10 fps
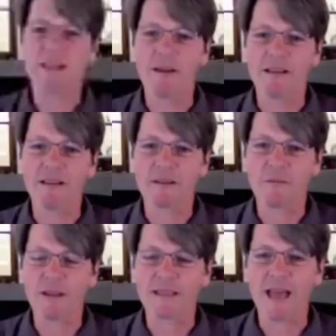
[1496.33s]
and knowings
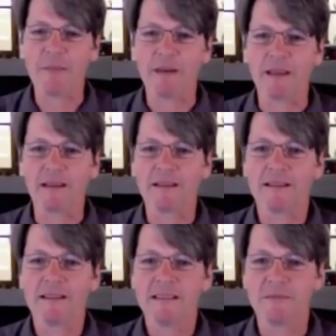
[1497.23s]
of what's
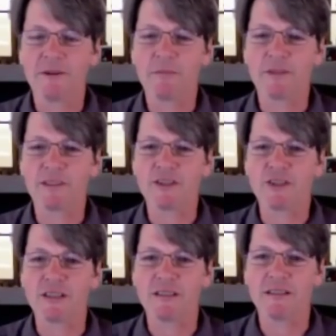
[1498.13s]
happening. Different
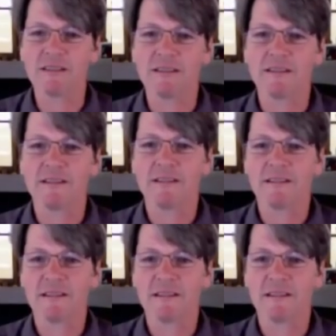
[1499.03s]
positions.